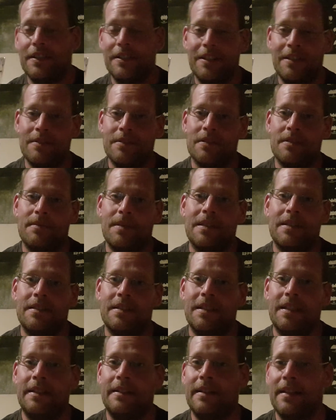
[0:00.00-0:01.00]
I don't expect to
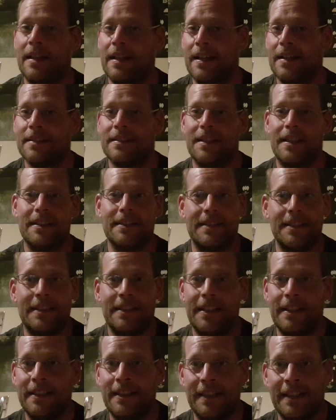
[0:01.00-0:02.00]
see class
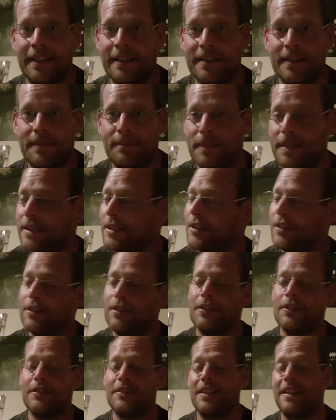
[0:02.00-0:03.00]
acting in this
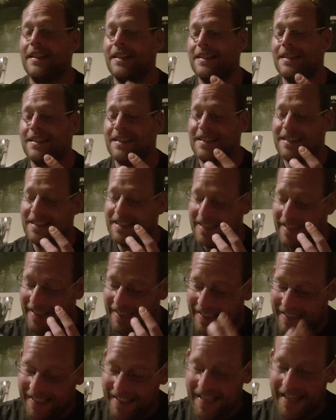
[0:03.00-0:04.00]
because, it's,
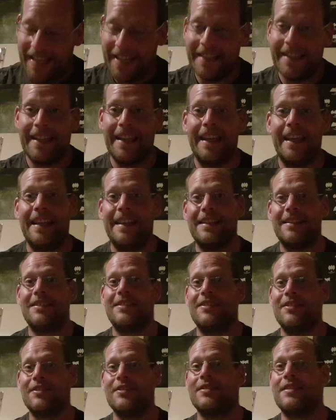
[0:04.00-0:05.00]
again, it's
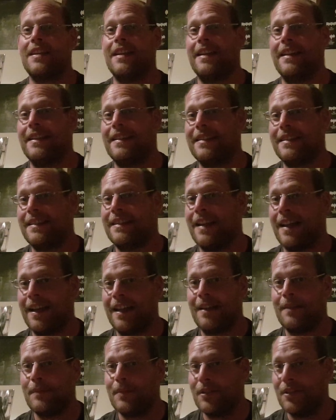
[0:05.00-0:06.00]
just a
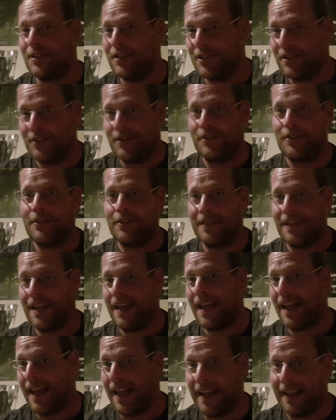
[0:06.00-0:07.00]
damn good
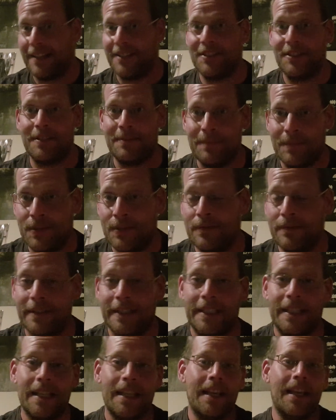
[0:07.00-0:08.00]
action
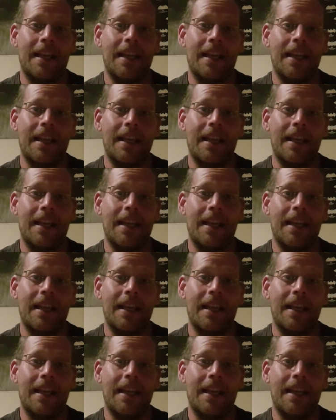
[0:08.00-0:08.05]
movie.